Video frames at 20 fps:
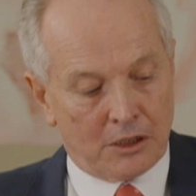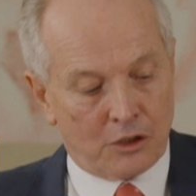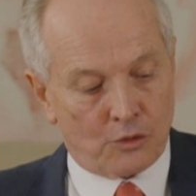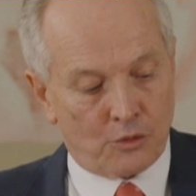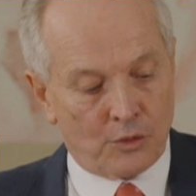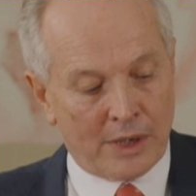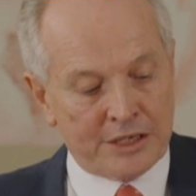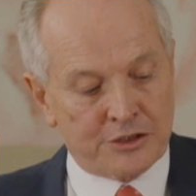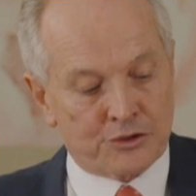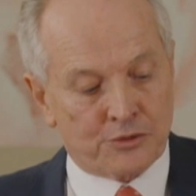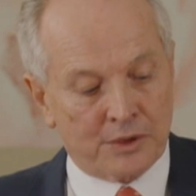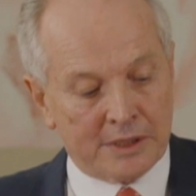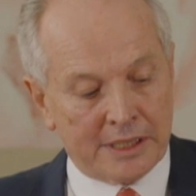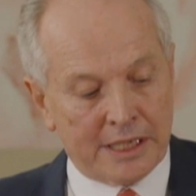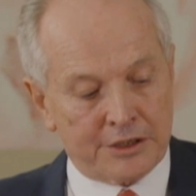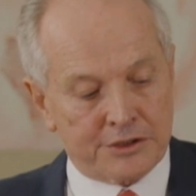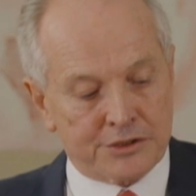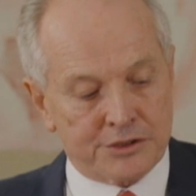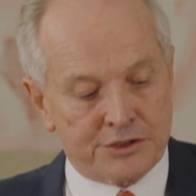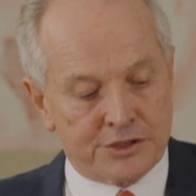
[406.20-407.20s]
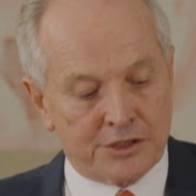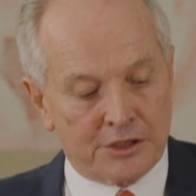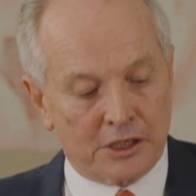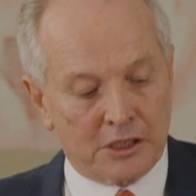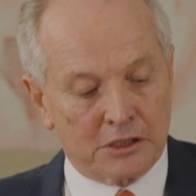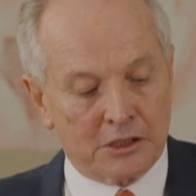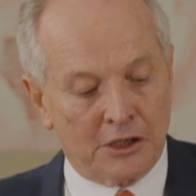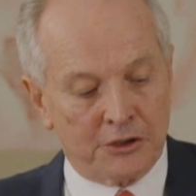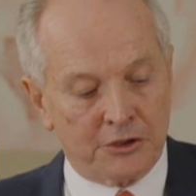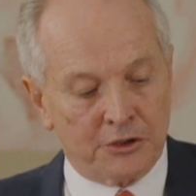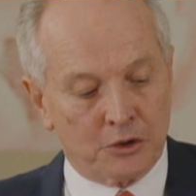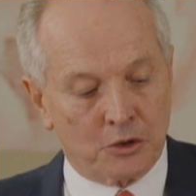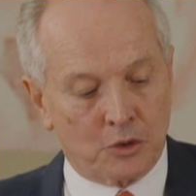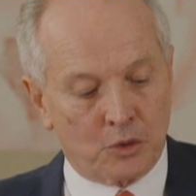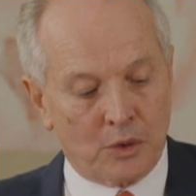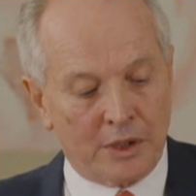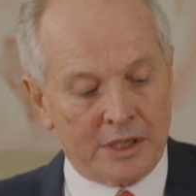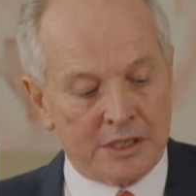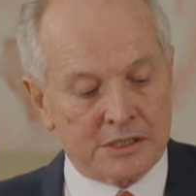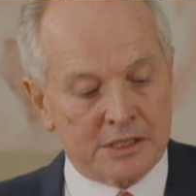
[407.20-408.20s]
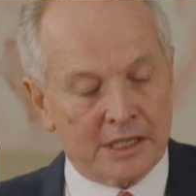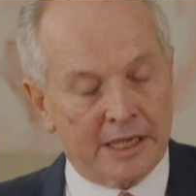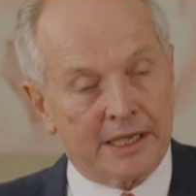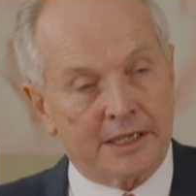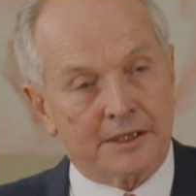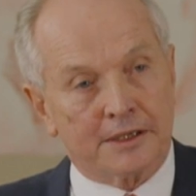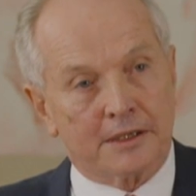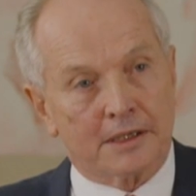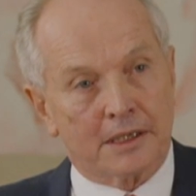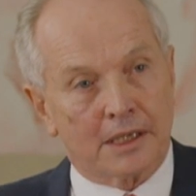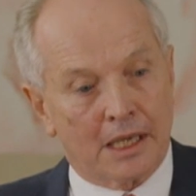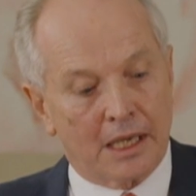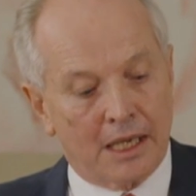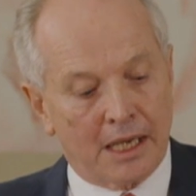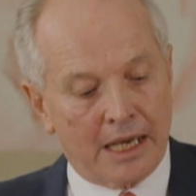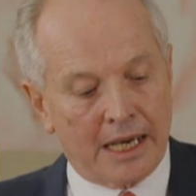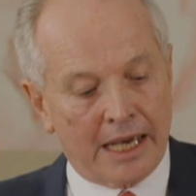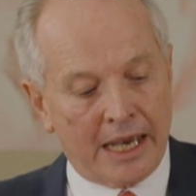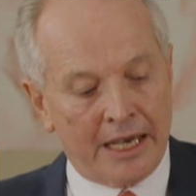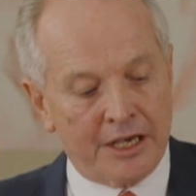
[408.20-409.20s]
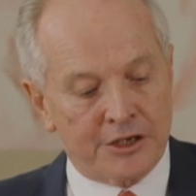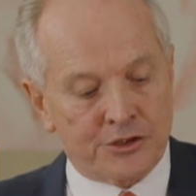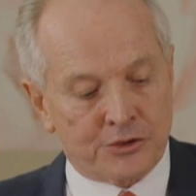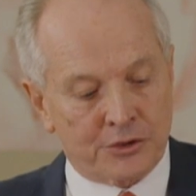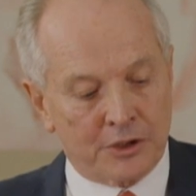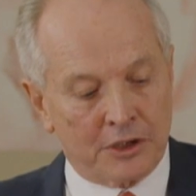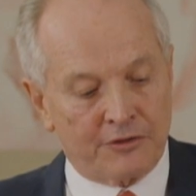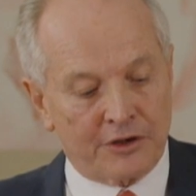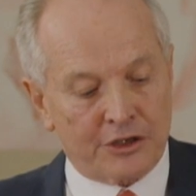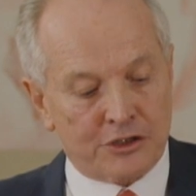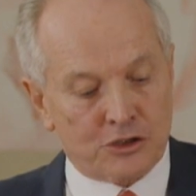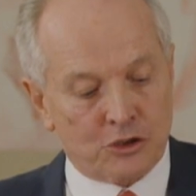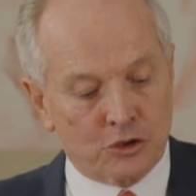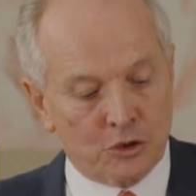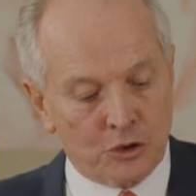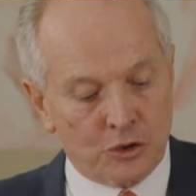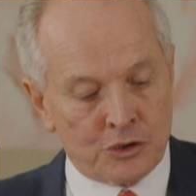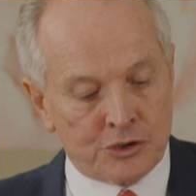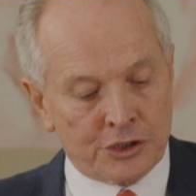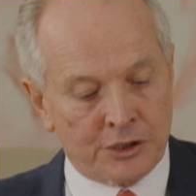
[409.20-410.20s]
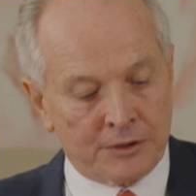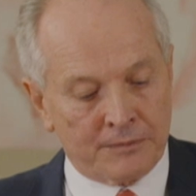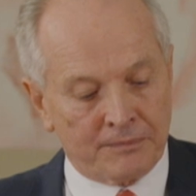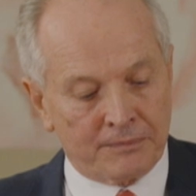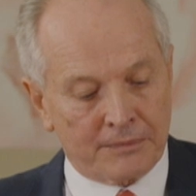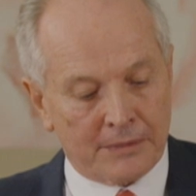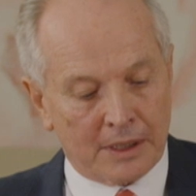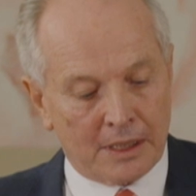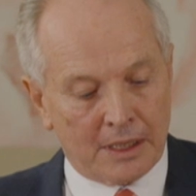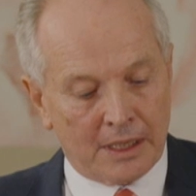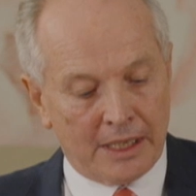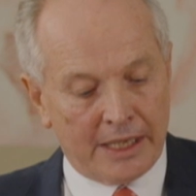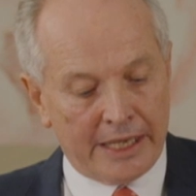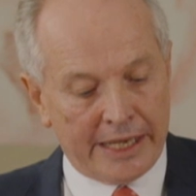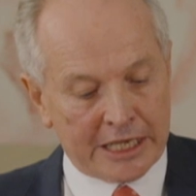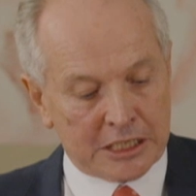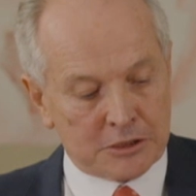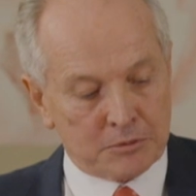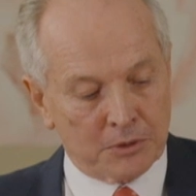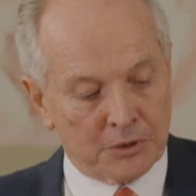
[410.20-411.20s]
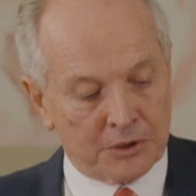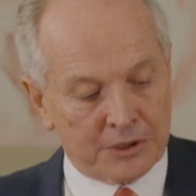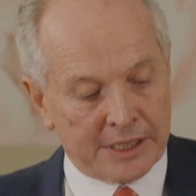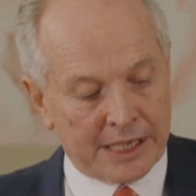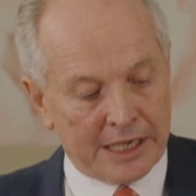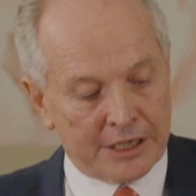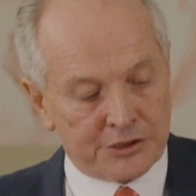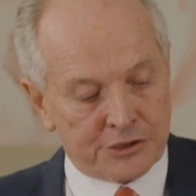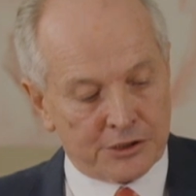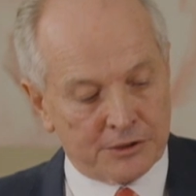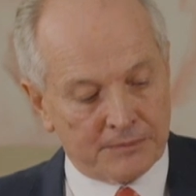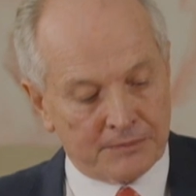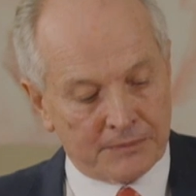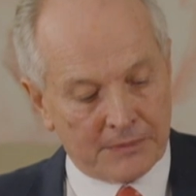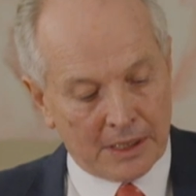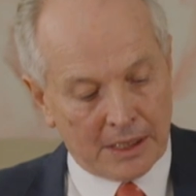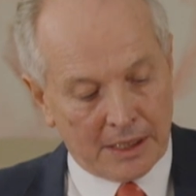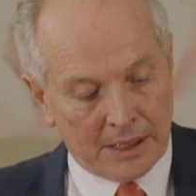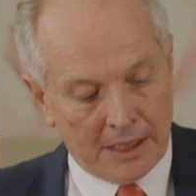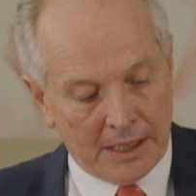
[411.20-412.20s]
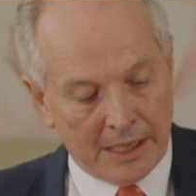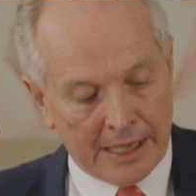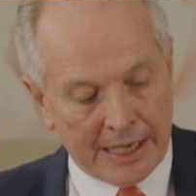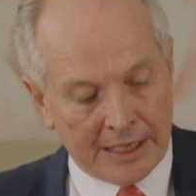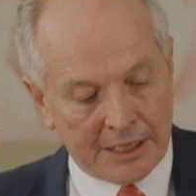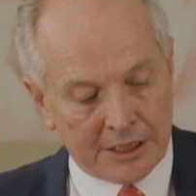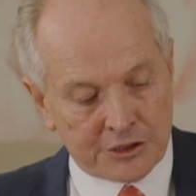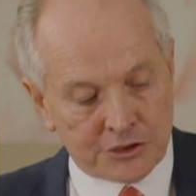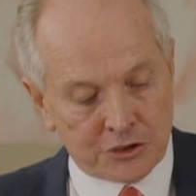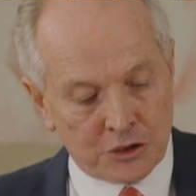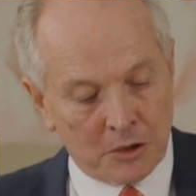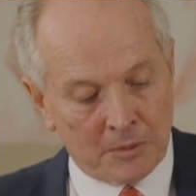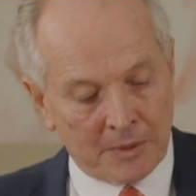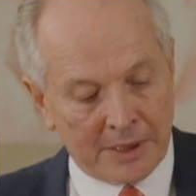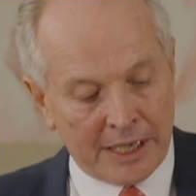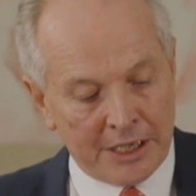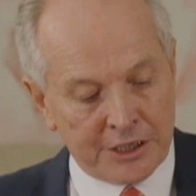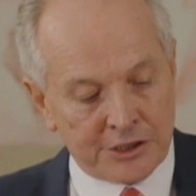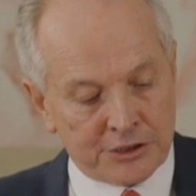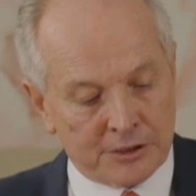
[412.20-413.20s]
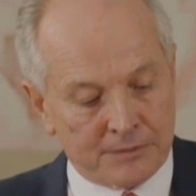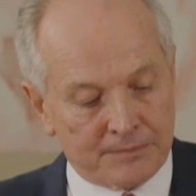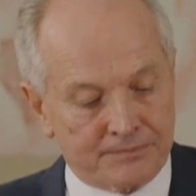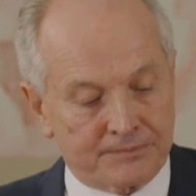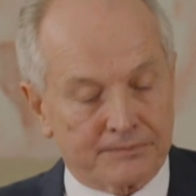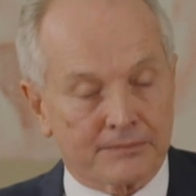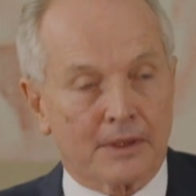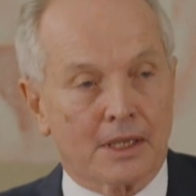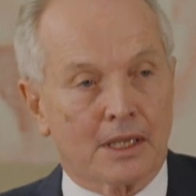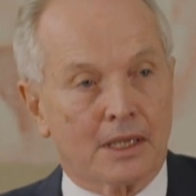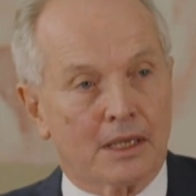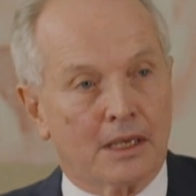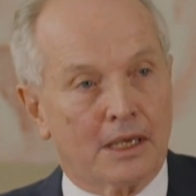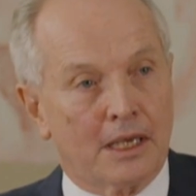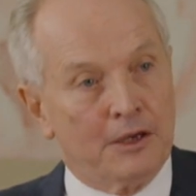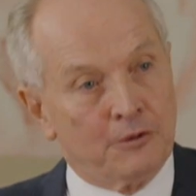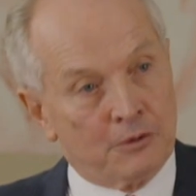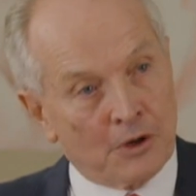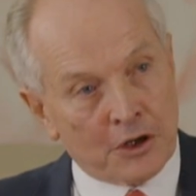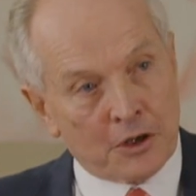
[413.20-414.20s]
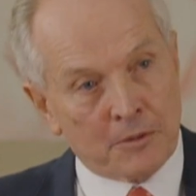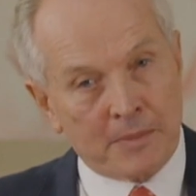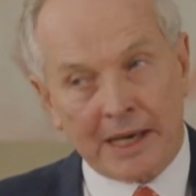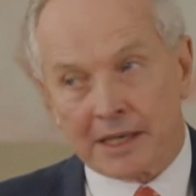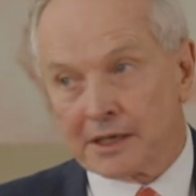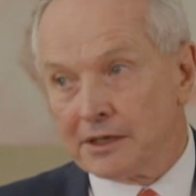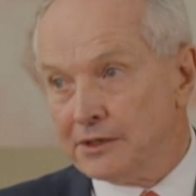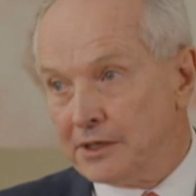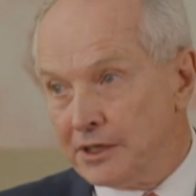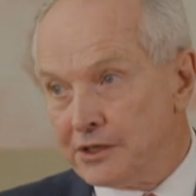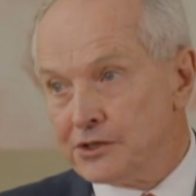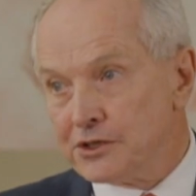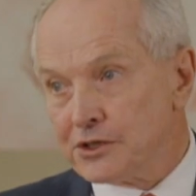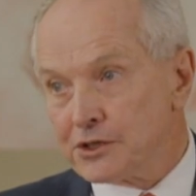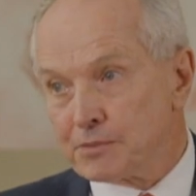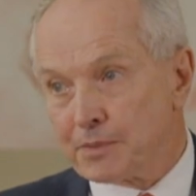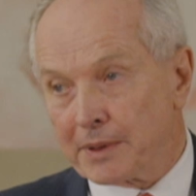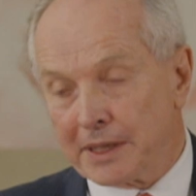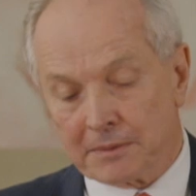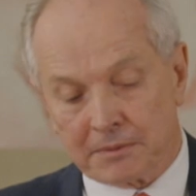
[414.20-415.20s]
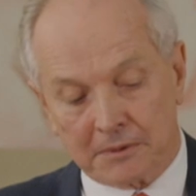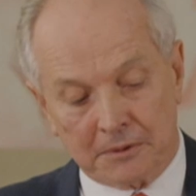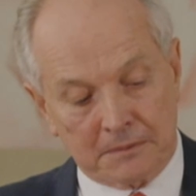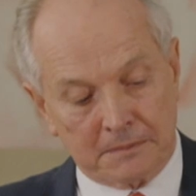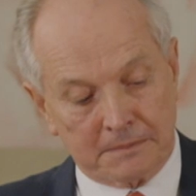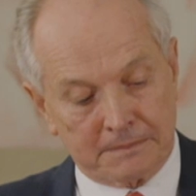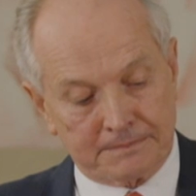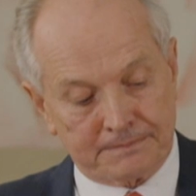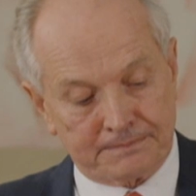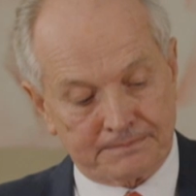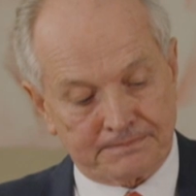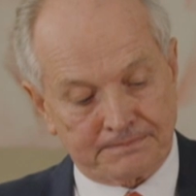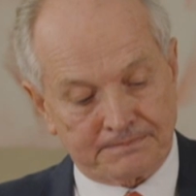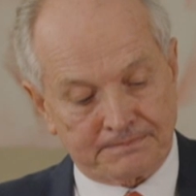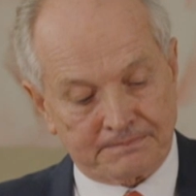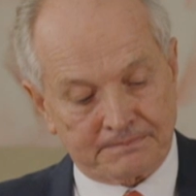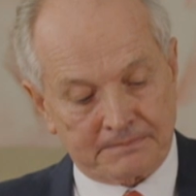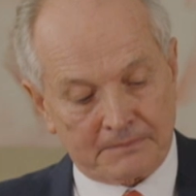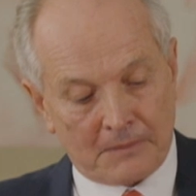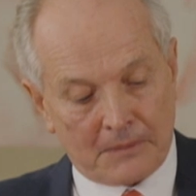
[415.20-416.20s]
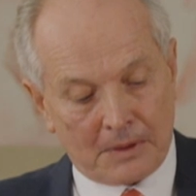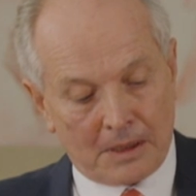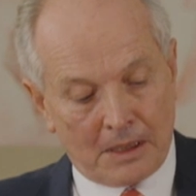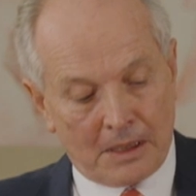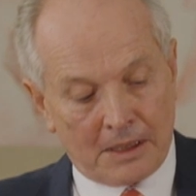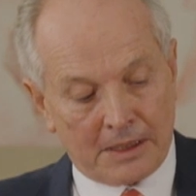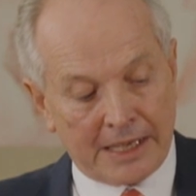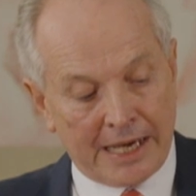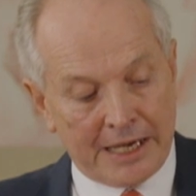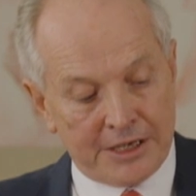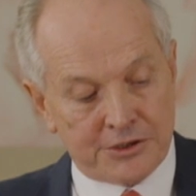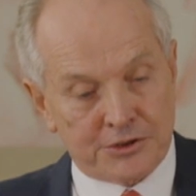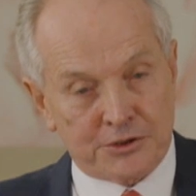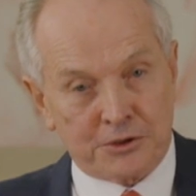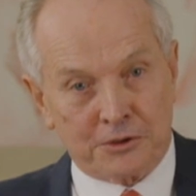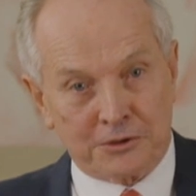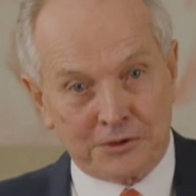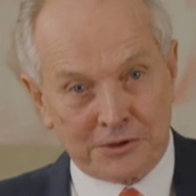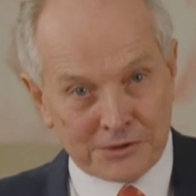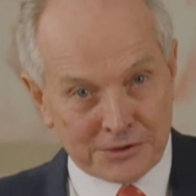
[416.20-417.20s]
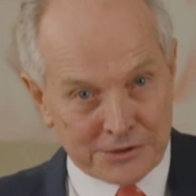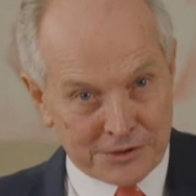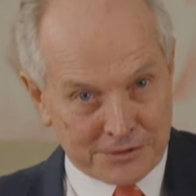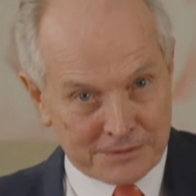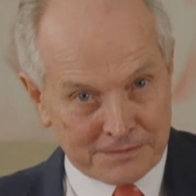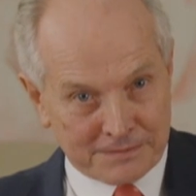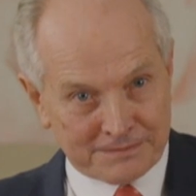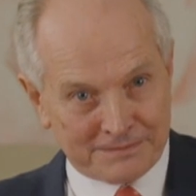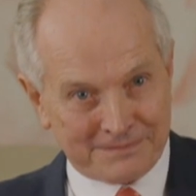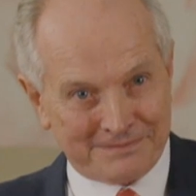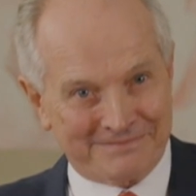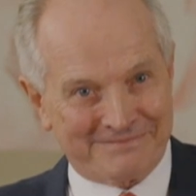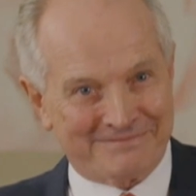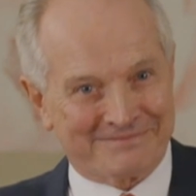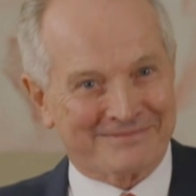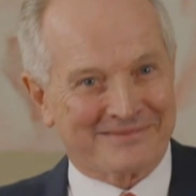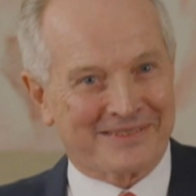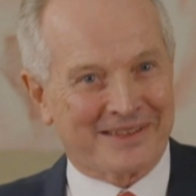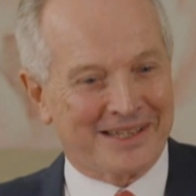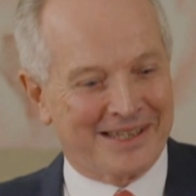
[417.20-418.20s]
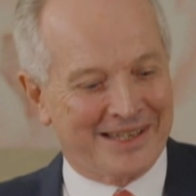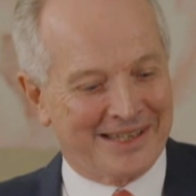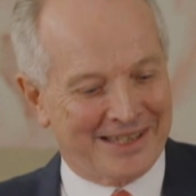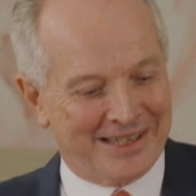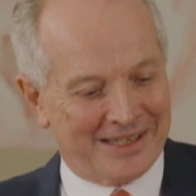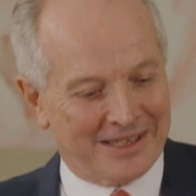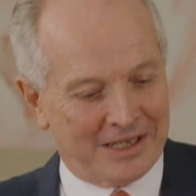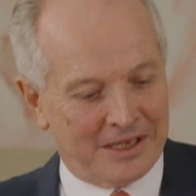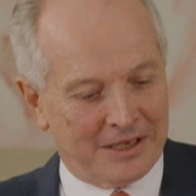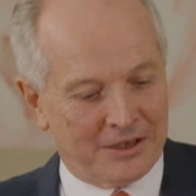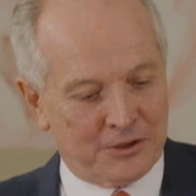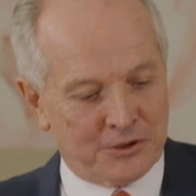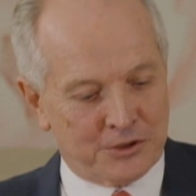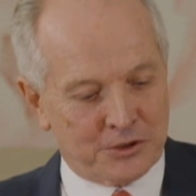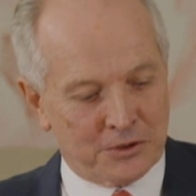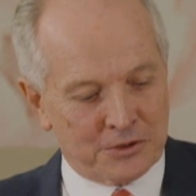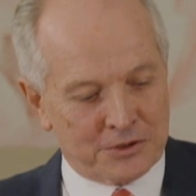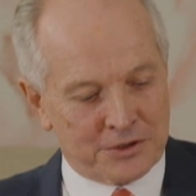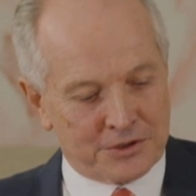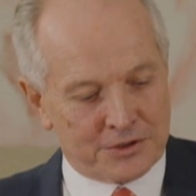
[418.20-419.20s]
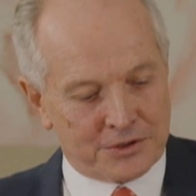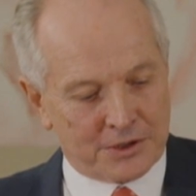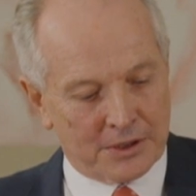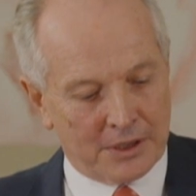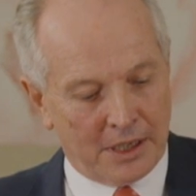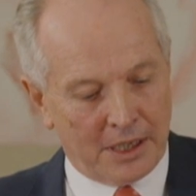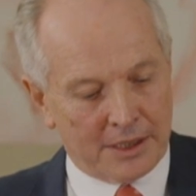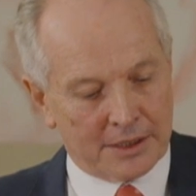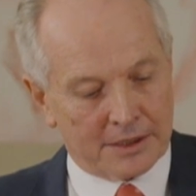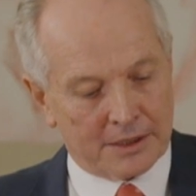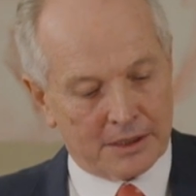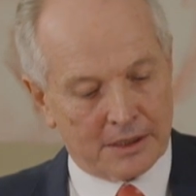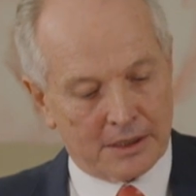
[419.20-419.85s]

Race Relations in Colonial Queensland, A History of Exclusion, Exploitation and Extermination. He wrote about Indigenous people. Kay Saunders, who joins us tonight,